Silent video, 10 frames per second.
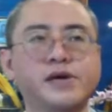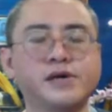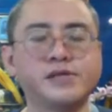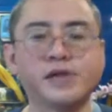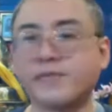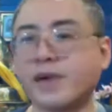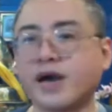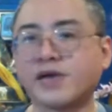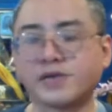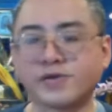that
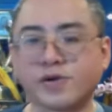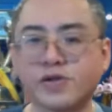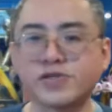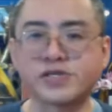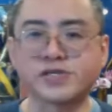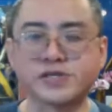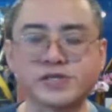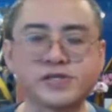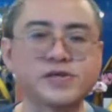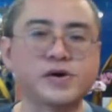mind and
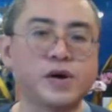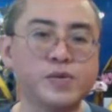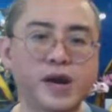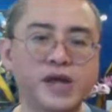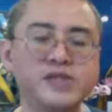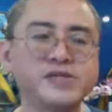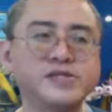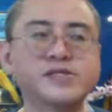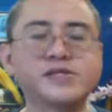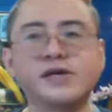consciousness or awareness,